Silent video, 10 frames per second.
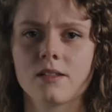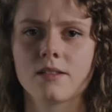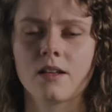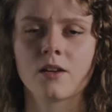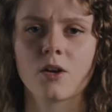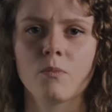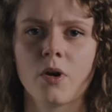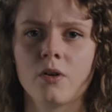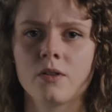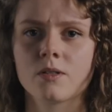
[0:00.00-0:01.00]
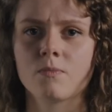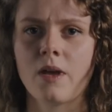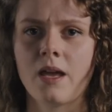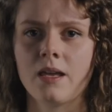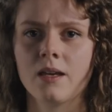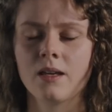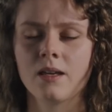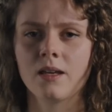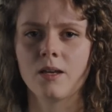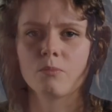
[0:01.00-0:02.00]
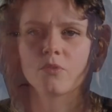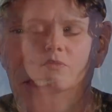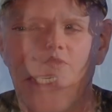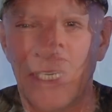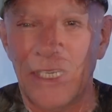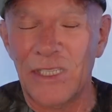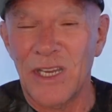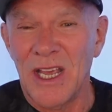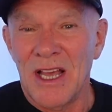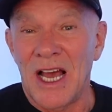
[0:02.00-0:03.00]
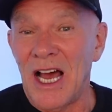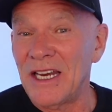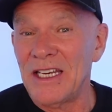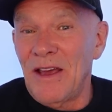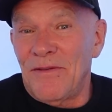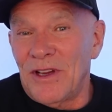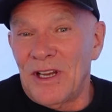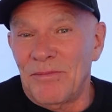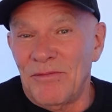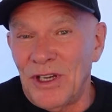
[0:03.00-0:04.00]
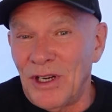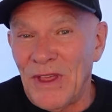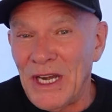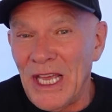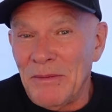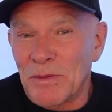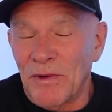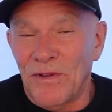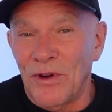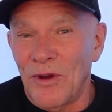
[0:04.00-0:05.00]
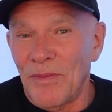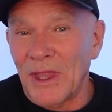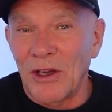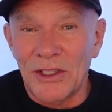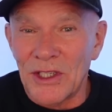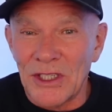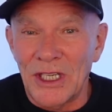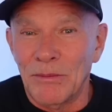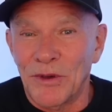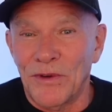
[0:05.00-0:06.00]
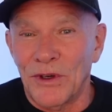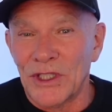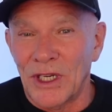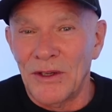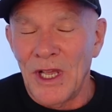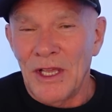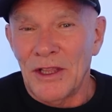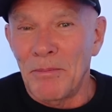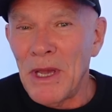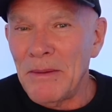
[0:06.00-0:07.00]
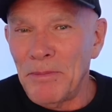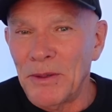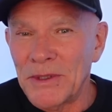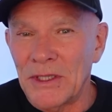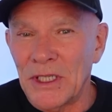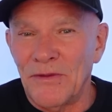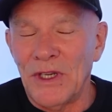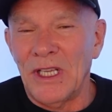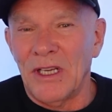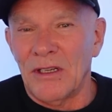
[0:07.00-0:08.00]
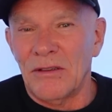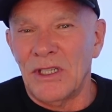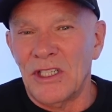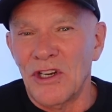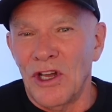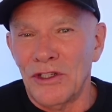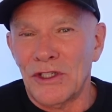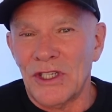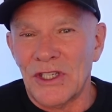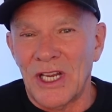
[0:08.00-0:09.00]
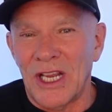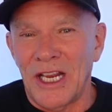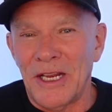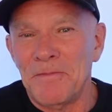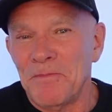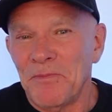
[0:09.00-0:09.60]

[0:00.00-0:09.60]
aerodynamics performance engineer at Mercedes. I'd never heard of their names before, got to see them before. So the main purpose of this video is not to say,